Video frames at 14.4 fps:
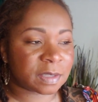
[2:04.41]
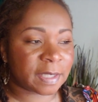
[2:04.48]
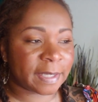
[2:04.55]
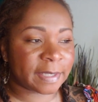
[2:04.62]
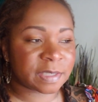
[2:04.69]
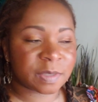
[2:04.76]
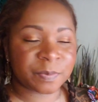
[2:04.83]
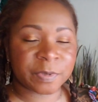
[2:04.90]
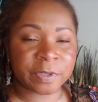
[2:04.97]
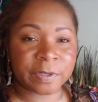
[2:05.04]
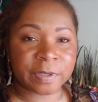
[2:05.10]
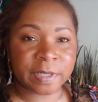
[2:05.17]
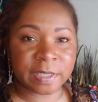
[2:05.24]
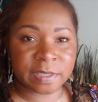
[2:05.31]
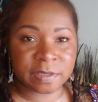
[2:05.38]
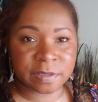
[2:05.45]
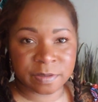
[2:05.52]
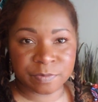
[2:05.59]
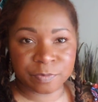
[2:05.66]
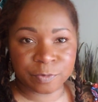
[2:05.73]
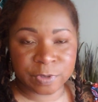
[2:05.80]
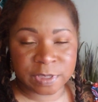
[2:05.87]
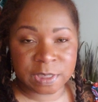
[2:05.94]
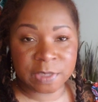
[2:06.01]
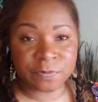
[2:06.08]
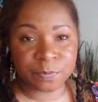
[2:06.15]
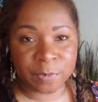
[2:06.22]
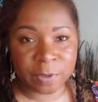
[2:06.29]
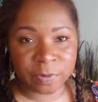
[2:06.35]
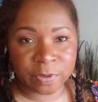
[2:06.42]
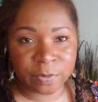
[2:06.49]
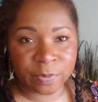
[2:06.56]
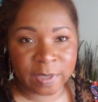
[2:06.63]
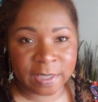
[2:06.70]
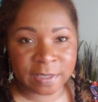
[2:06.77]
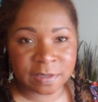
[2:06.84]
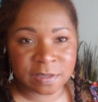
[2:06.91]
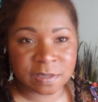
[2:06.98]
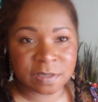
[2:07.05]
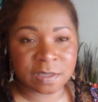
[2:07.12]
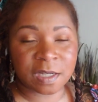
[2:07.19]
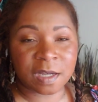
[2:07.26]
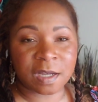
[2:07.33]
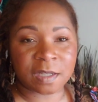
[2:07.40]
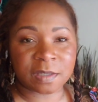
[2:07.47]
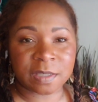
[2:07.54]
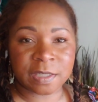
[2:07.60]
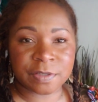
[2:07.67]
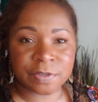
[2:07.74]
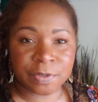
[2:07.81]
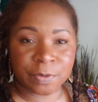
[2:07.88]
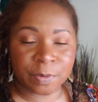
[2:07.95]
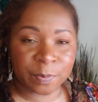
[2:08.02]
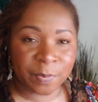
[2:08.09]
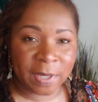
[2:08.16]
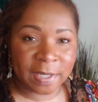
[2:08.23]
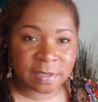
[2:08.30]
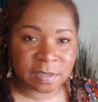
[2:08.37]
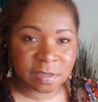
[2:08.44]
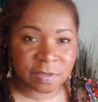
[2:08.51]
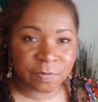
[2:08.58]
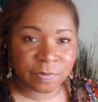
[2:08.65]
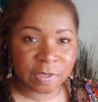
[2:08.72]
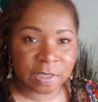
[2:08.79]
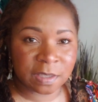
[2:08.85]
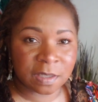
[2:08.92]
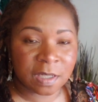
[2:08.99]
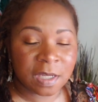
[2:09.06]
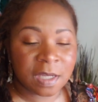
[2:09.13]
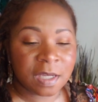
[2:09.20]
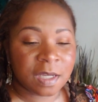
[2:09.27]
like spirit has received my request. Things are going positively,